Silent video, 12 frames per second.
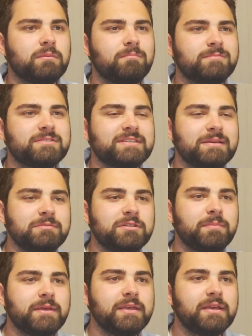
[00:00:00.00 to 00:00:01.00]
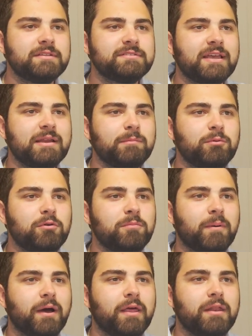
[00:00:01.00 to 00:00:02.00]
seem to be attainable,
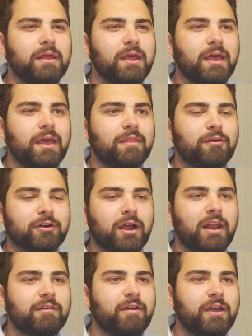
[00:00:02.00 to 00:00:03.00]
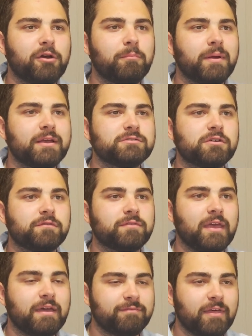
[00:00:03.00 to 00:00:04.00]
but they're kind of hit or miss, or
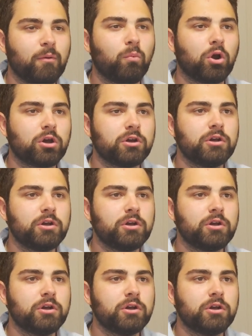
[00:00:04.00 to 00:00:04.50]
if they work or